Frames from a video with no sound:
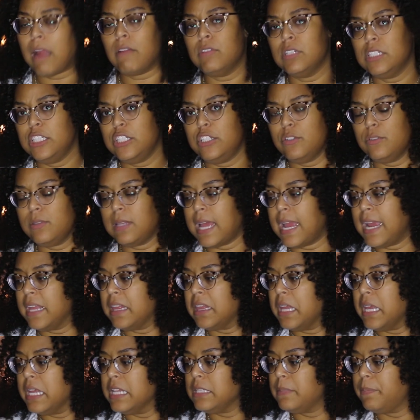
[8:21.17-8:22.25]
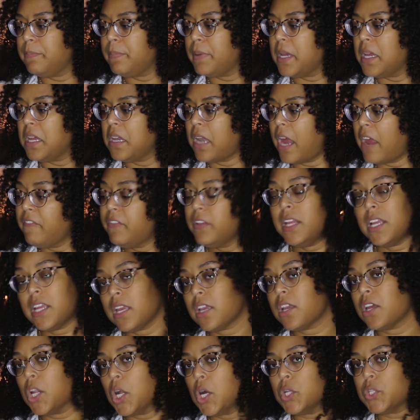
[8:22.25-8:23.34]
really do like this, but I feel like
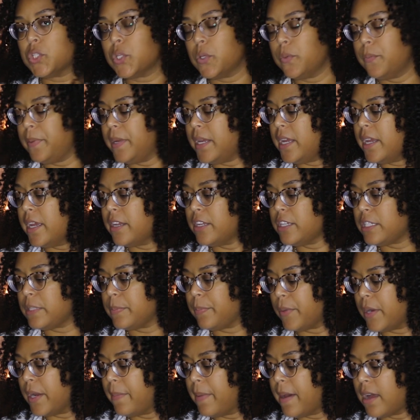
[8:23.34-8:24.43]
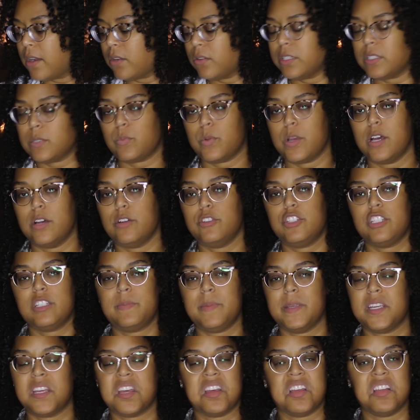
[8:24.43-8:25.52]
it could also be in a spray bottle as well, just
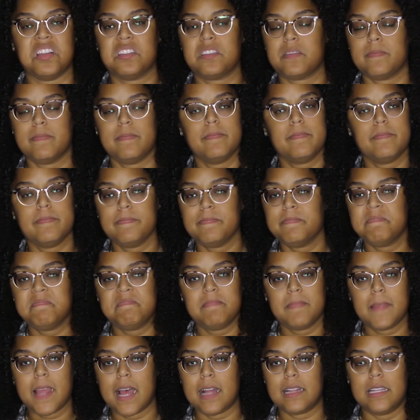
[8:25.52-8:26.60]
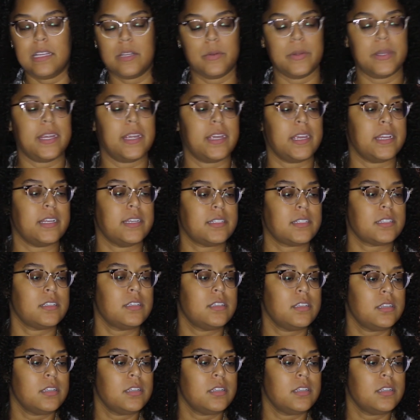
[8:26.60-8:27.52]
because how liquidy it is.